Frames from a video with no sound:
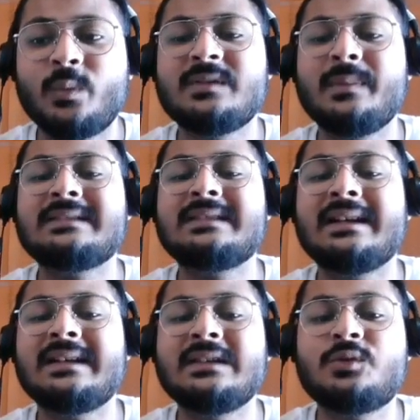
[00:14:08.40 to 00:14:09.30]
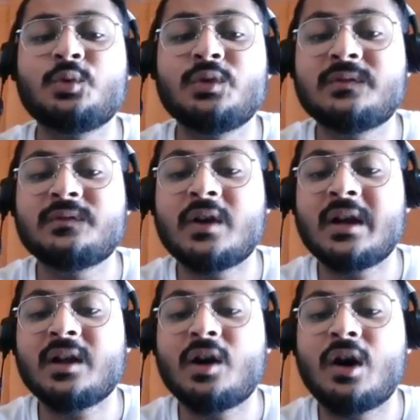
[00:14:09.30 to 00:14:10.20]
which means it is used
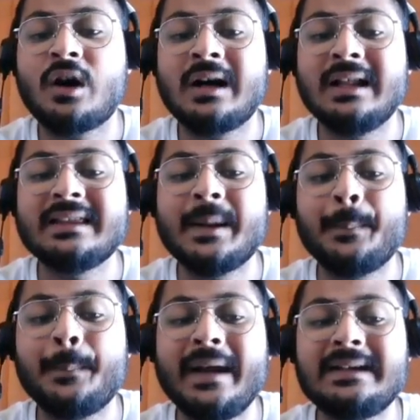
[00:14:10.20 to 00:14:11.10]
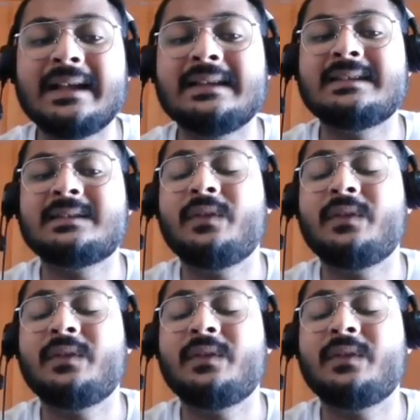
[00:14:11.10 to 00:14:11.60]
for all the metals.